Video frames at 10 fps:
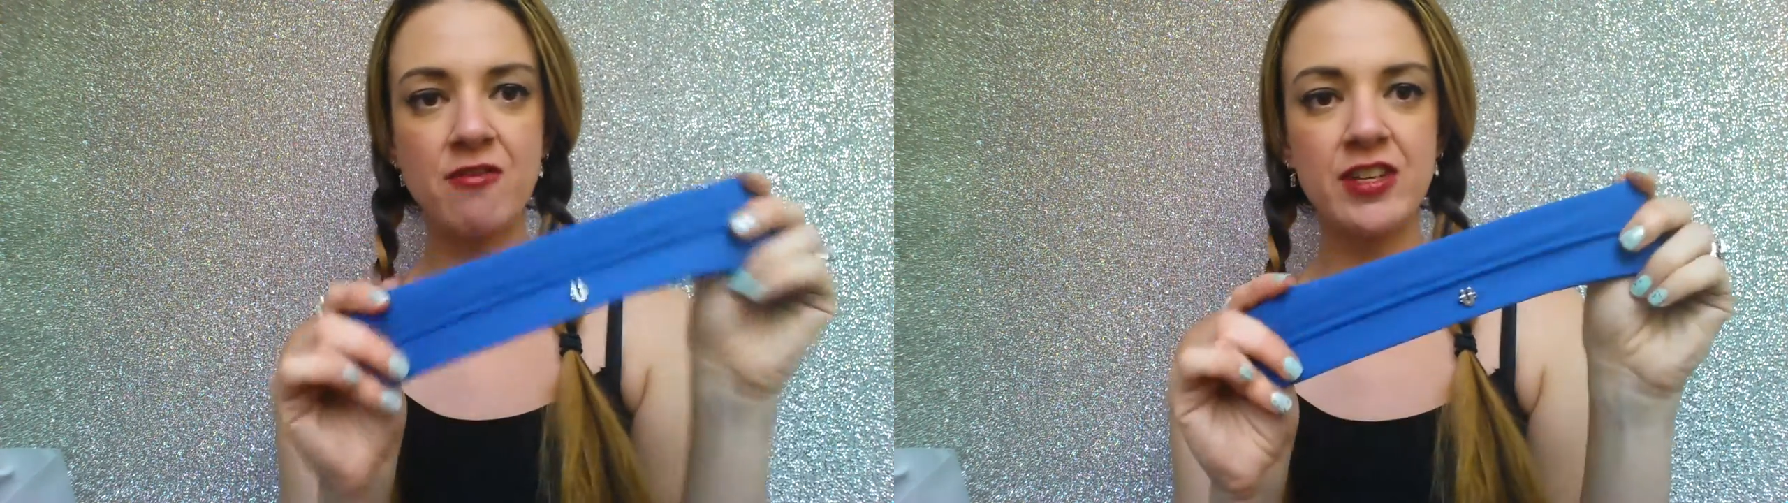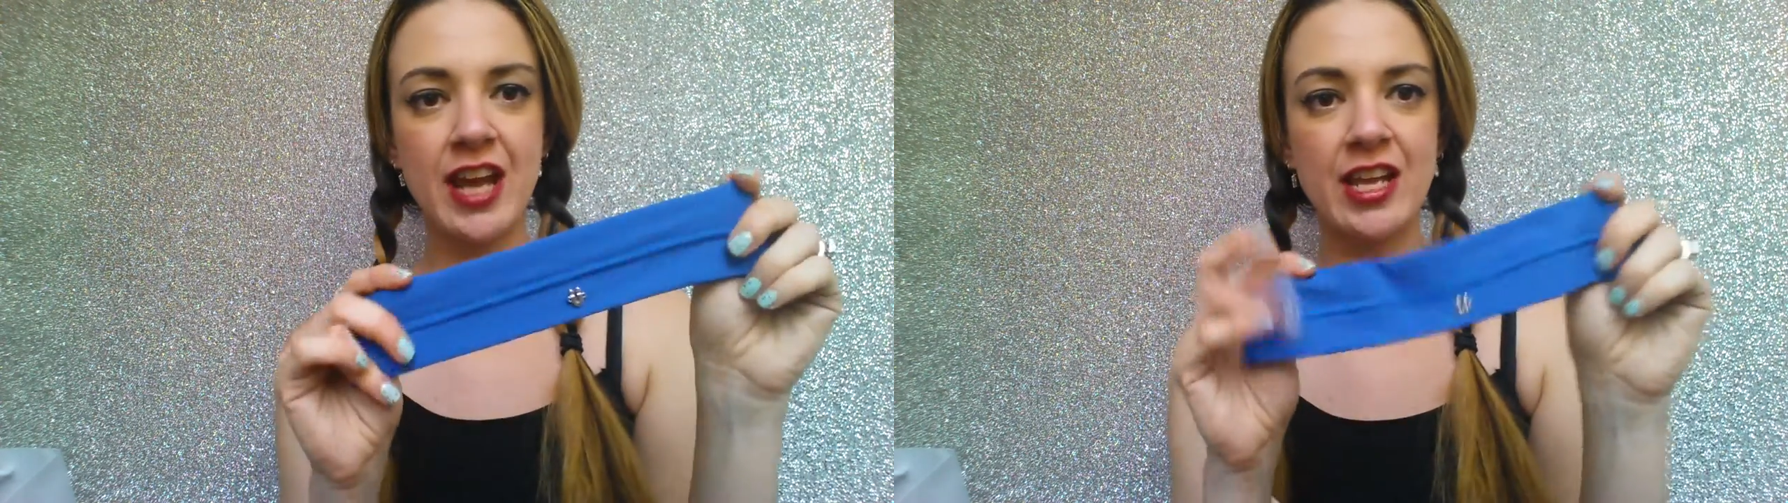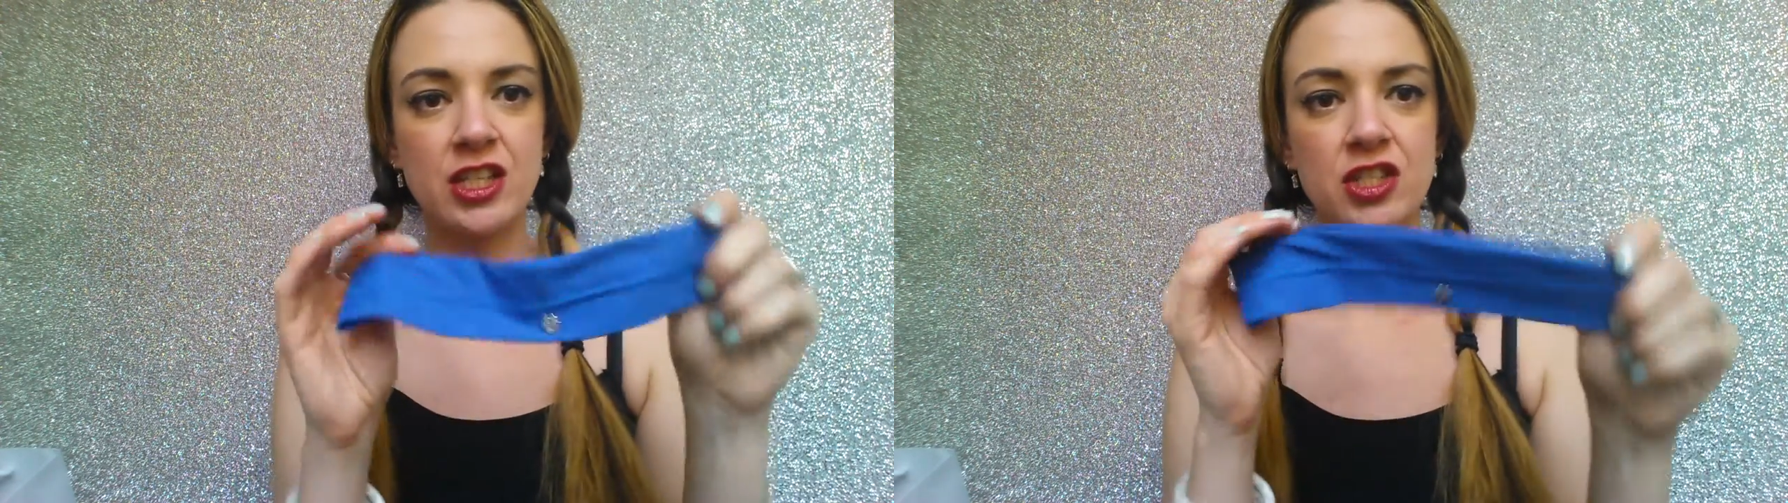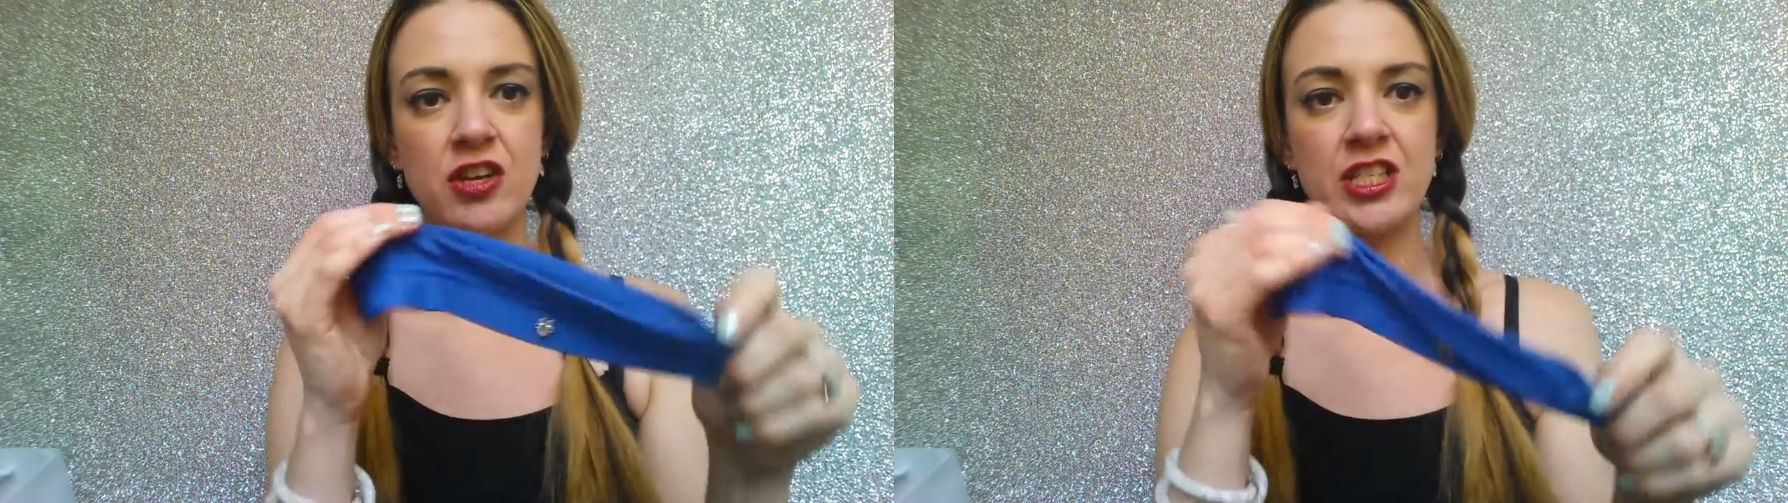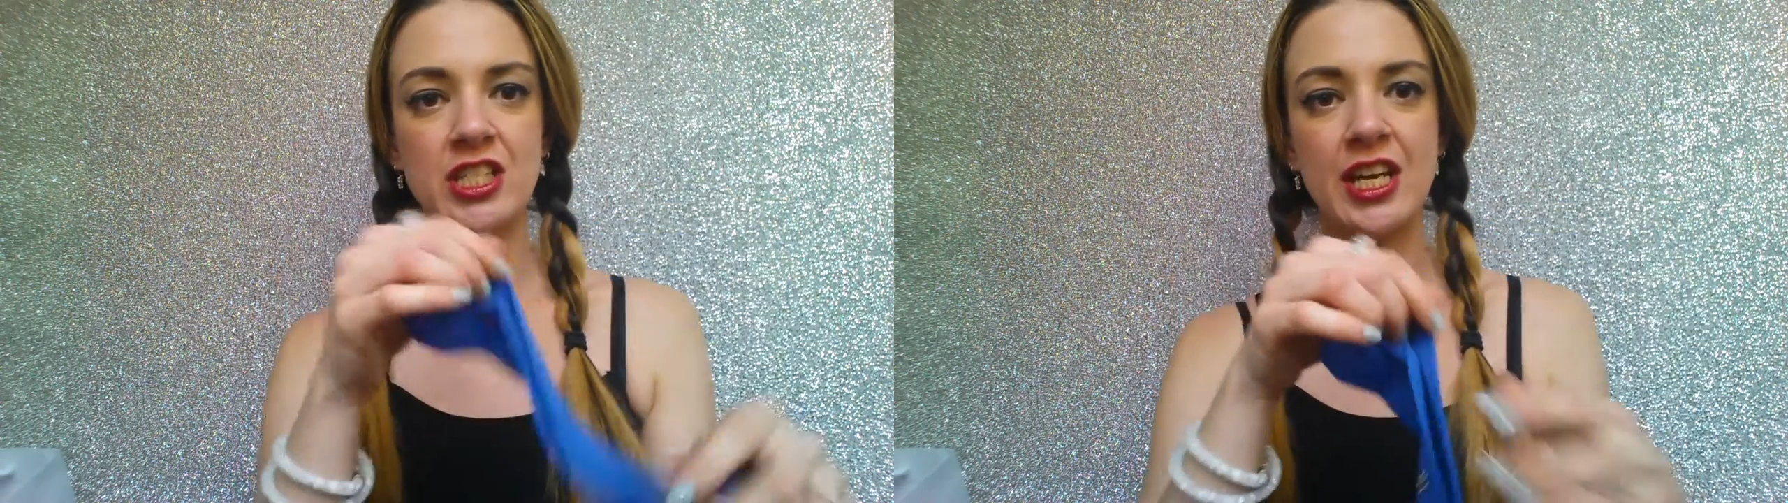everyday
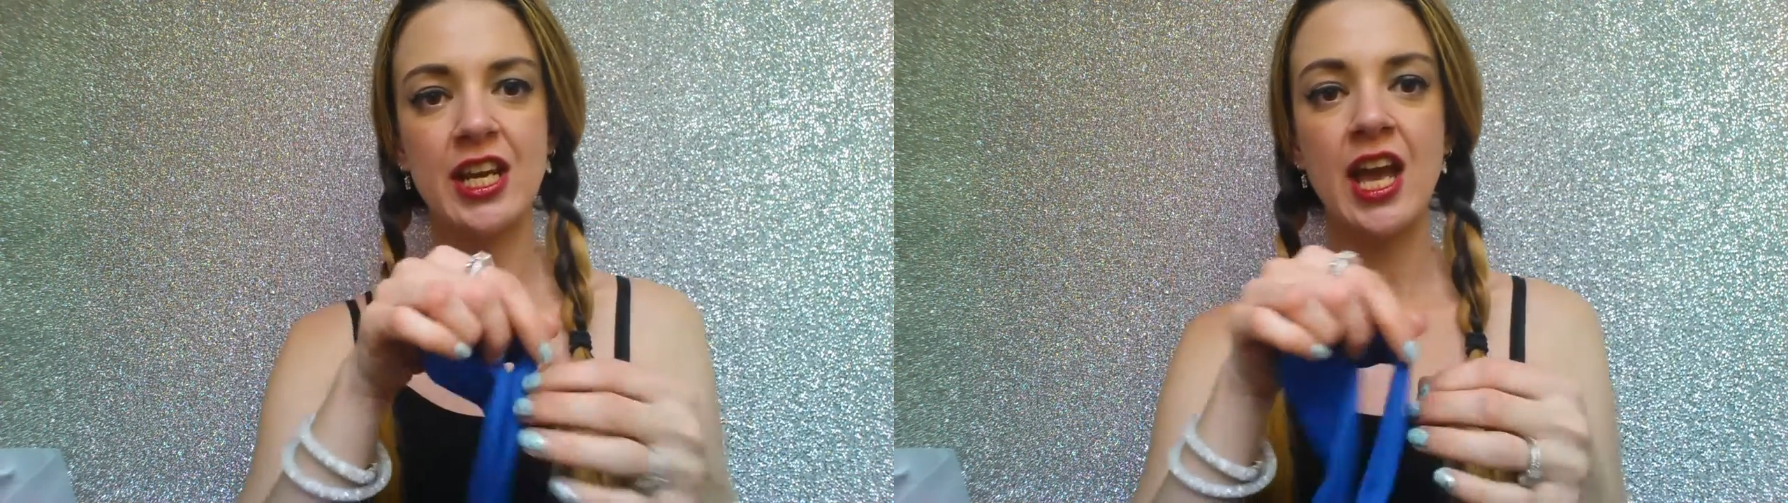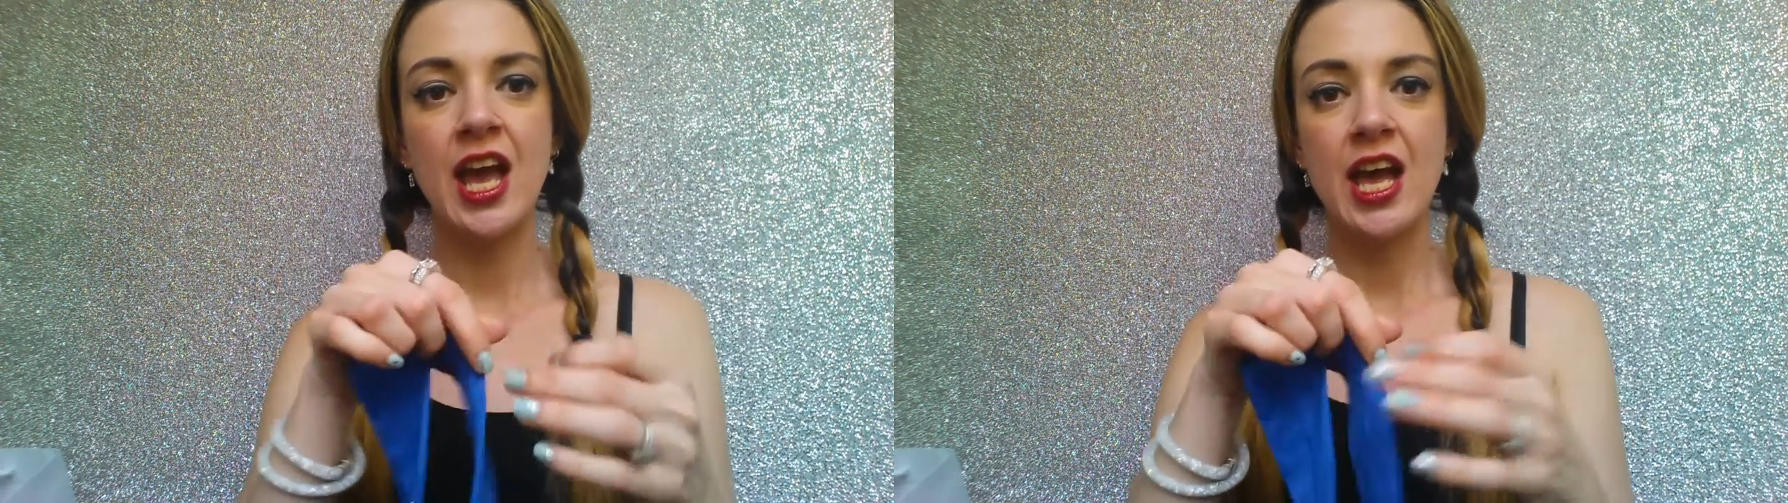stretchy